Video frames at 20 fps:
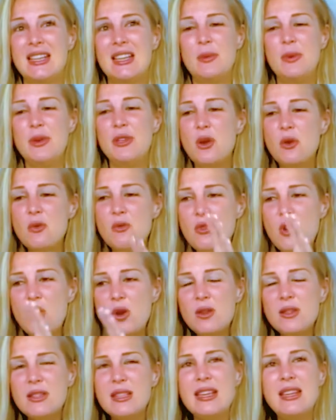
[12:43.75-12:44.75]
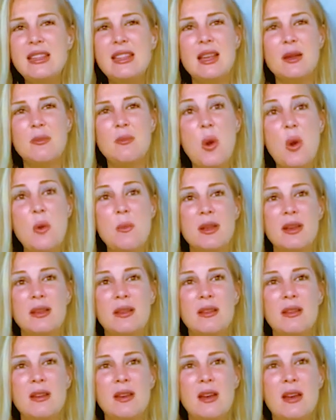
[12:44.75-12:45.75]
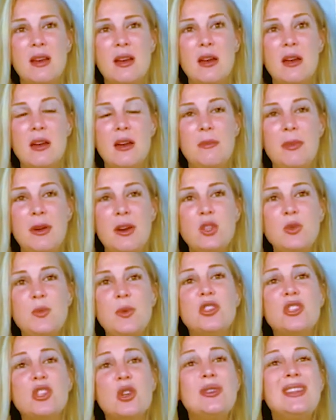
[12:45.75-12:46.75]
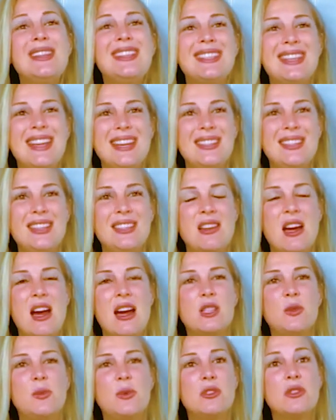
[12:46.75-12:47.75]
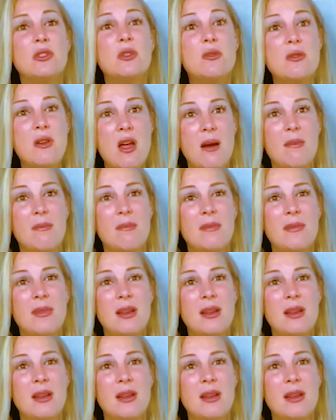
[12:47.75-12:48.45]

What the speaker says: We don't notice it in that moment because we're so desensitized, we're so numb,